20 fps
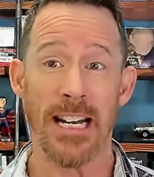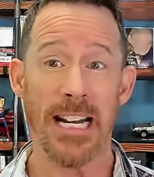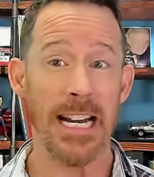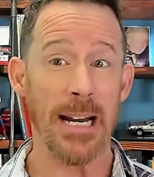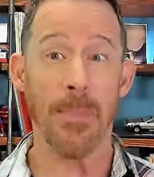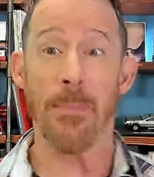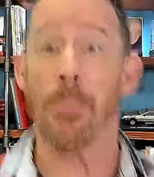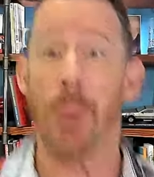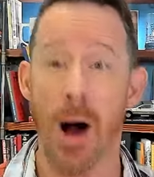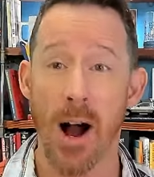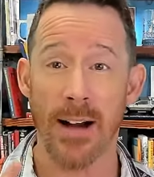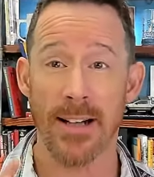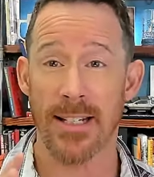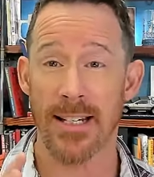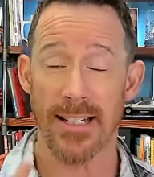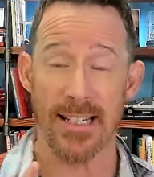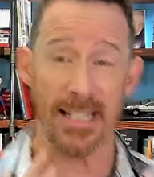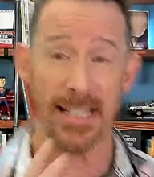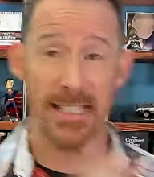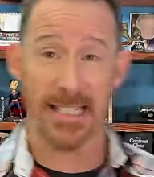in
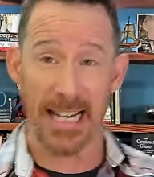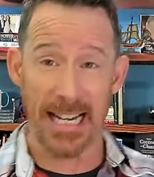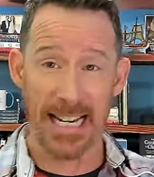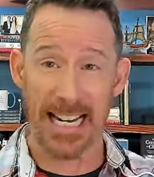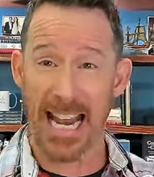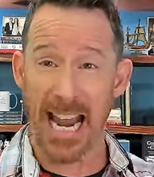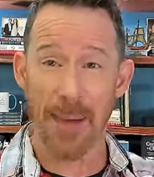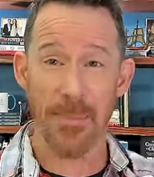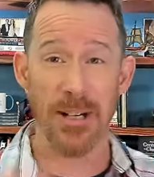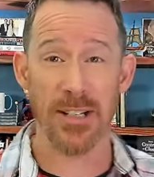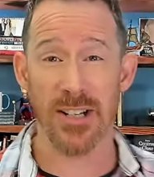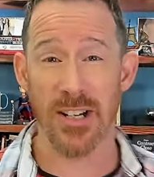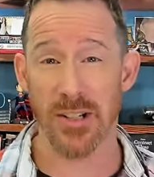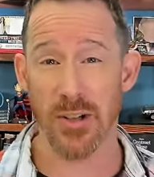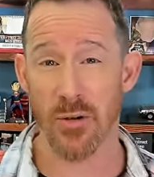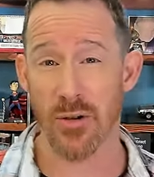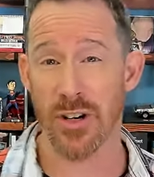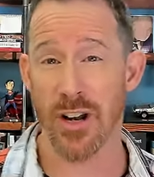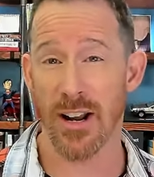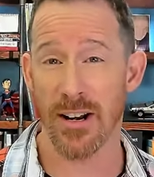boxes instead of cabinets because
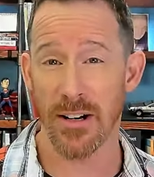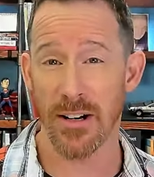there's not